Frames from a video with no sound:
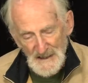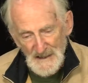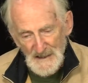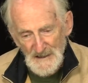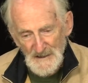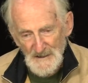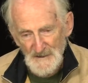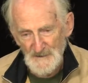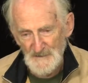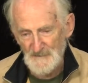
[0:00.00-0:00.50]

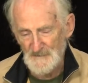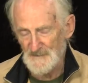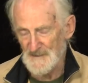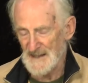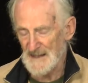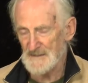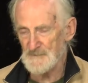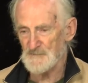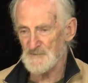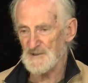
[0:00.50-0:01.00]
Uh,
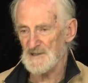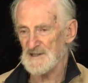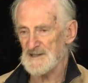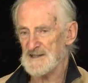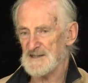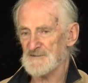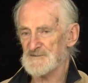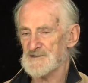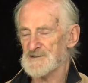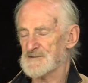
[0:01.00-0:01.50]
that really
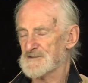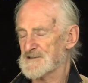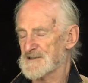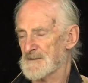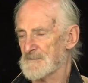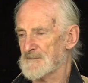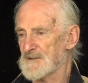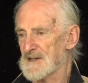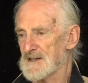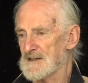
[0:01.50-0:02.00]
gives you
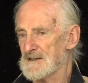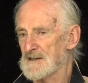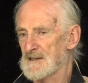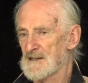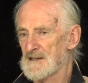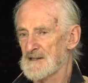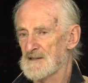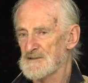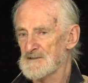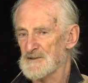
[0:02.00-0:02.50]
something
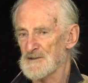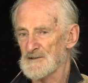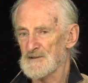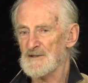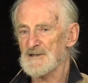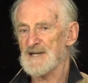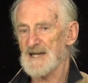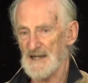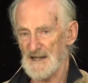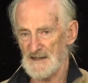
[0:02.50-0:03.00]
to
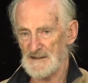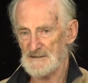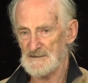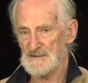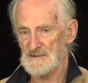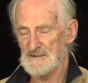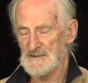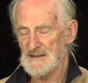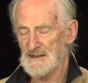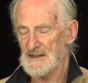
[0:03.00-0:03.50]
look at
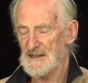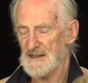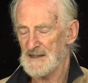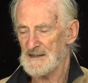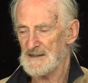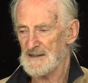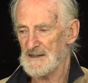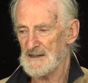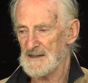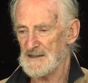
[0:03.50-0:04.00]

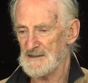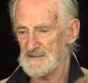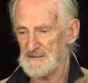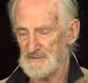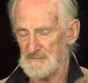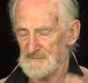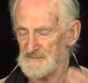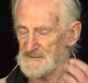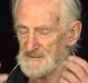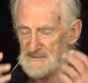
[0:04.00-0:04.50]
and
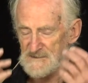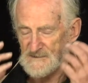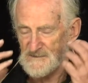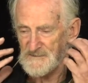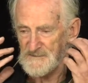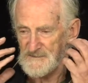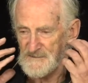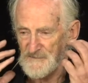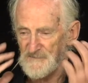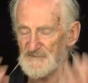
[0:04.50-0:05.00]
to,
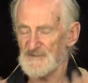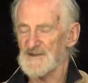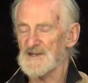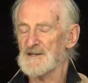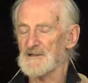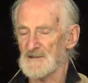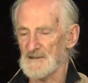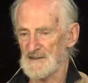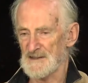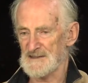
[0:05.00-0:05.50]
to
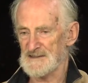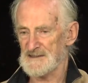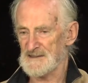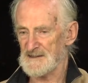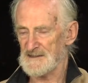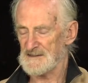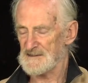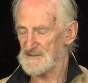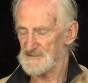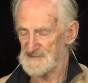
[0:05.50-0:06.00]
feel and
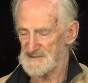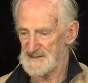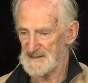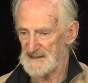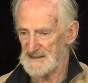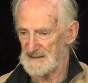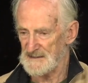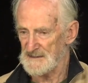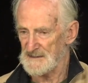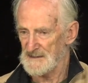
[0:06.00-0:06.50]
to, and to
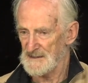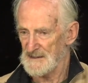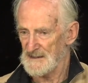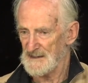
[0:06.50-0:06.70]
see.